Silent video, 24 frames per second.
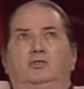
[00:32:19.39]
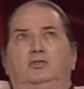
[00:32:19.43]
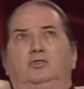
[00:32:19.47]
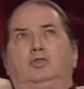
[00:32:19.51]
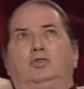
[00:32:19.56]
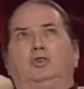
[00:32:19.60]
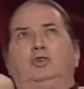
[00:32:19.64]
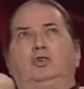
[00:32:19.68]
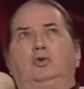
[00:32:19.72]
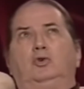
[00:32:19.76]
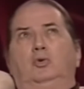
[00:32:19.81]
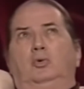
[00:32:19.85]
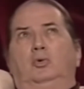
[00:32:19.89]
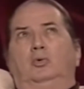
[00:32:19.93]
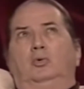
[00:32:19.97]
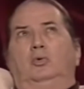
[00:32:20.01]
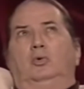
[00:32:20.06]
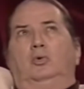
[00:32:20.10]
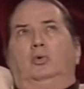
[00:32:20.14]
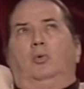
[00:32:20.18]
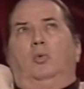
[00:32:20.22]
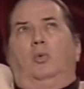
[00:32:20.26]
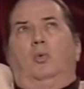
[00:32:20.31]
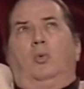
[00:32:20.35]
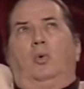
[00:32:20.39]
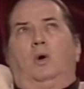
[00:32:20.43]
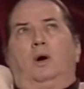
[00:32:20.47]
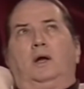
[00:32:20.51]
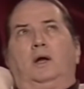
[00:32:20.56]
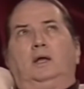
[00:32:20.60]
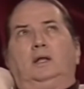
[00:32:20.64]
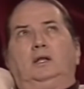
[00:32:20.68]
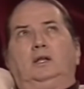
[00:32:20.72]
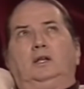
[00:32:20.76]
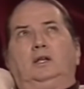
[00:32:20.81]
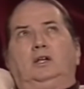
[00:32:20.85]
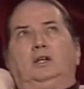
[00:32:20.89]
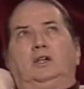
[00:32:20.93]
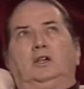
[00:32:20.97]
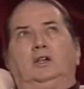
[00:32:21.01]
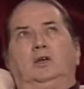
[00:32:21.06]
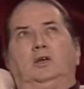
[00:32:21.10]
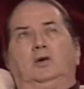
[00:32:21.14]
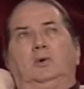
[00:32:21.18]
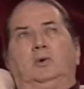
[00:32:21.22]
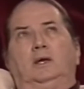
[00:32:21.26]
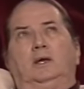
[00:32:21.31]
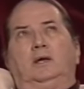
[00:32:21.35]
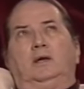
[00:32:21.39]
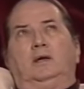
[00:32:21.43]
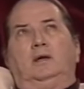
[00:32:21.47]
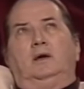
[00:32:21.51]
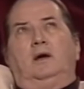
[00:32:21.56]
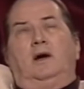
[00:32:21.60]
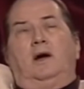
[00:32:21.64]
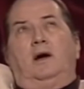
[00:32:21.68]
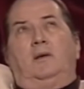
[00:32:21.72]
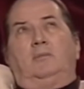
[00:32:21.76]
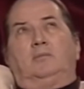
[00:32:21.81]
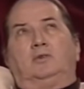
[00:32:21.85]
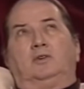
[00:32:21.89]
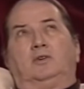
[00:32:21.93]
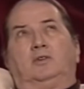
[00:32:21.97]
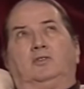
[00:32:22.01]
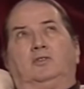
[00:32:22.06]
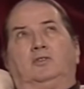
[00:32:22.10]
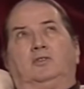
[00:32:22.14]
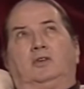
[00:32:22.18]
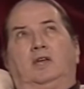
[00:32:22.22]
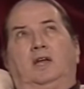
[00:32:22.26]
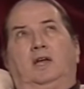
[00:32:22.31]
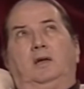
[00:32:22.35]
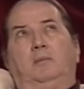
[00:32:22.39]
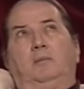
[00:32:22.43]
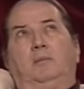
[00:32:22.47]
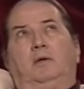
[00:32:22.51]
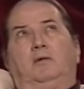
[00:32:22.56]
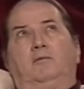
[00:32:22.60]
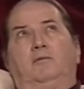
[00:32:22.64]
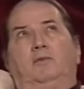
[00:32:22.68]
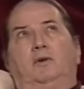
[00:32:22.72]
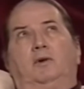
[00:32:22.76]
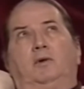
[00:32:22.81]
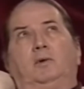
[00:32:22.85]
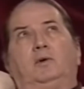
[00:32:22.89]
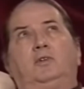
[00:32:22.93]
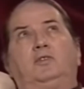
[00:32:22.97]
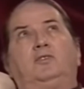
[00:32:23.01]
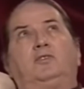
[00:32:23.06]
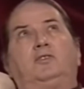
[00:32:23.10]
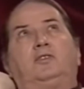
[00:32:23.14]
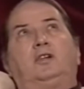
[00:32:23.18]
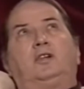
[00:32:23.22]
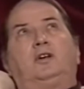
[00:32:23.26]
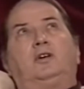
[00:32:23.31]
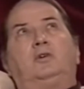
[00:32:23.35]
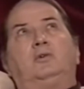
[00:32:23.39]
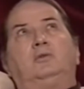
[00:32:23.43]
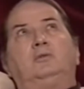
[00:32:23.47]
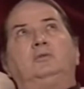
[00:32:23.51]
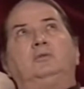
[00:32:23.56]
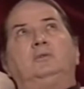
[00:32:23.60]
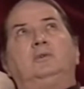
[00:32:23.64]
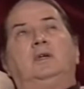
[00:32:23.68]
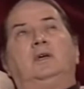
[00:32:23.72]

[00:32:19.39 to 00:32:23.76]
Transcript: Two white glowing objects came in very slow.